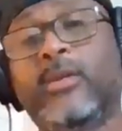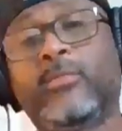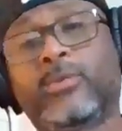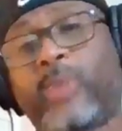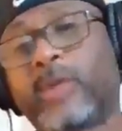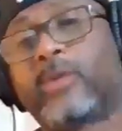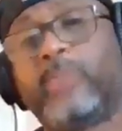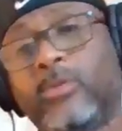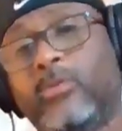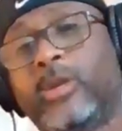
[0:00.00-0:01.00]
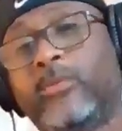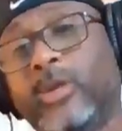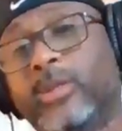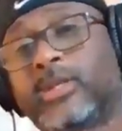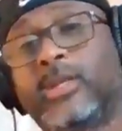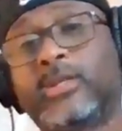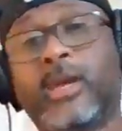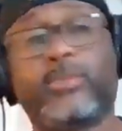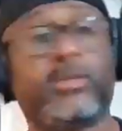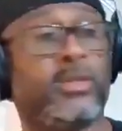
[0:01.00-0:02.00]
was probably going to be the one that win the state
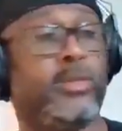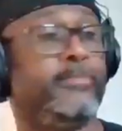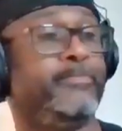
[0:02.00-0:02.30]
championship.